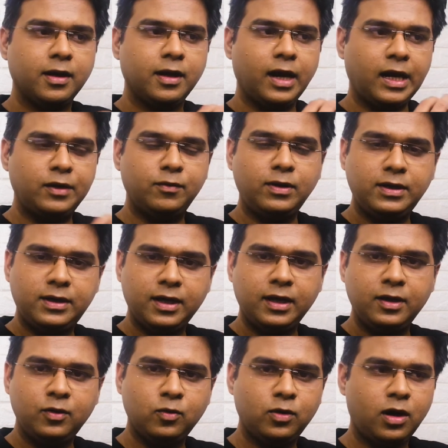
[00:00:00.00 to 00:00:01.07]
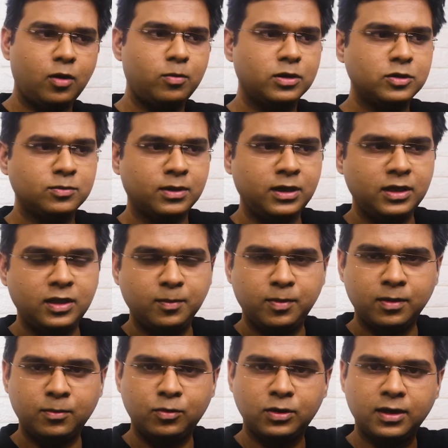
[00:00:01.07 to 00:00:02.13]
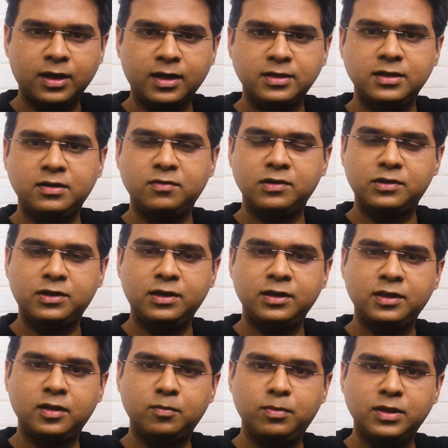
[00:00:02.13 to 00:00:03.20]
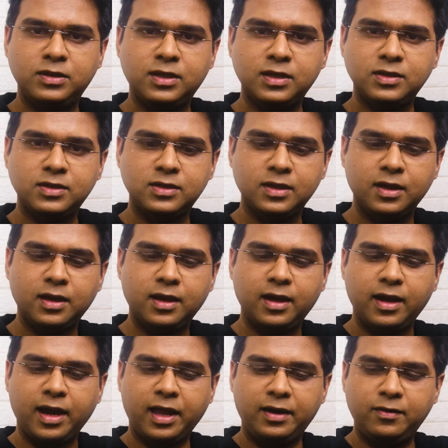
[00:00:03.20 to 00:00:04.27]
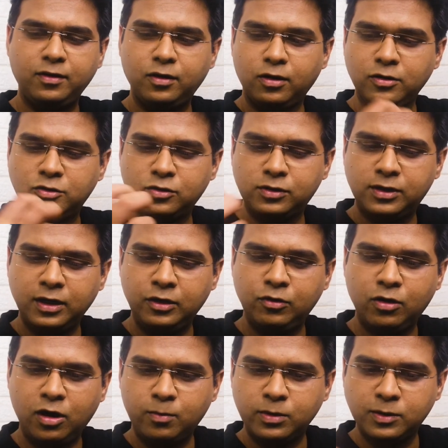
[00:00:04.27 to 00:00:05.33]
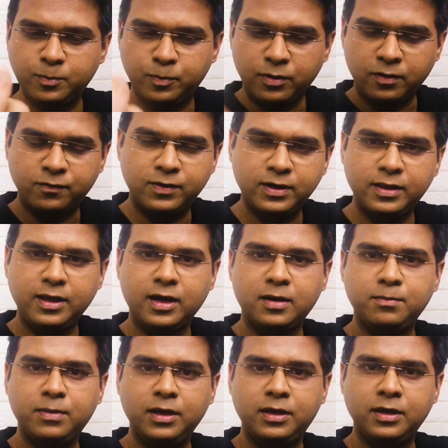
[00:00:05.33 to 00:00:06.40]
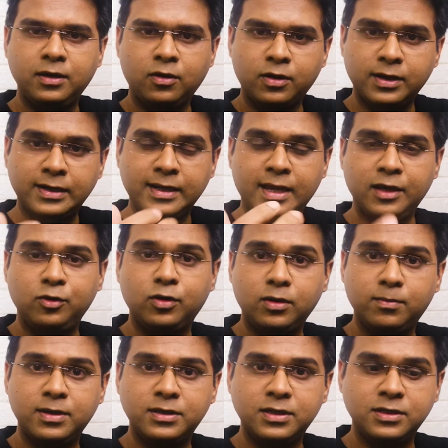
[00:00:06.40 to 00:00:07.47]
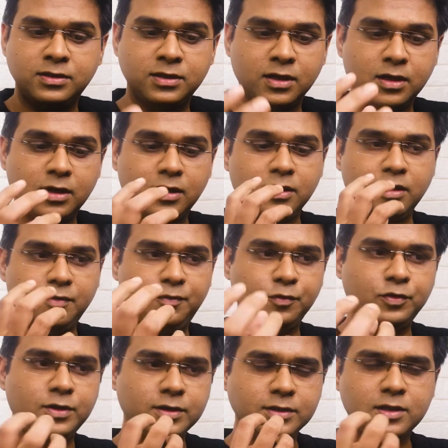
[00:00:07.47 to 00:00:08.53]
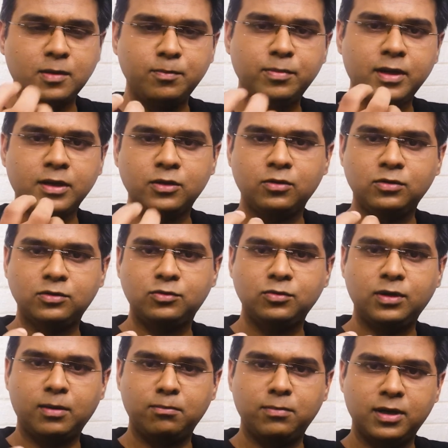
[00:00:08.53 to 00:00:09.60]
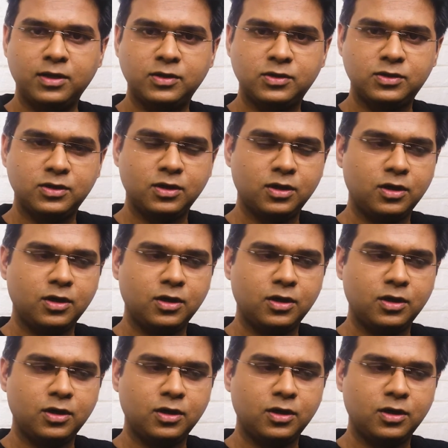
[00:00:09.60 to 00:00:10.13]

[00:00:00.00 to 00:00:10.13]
It will tell you how much money the promoter has invested in the business. And it will also tell you how much profit they are making on an annual basis. If you just compare those two numbers,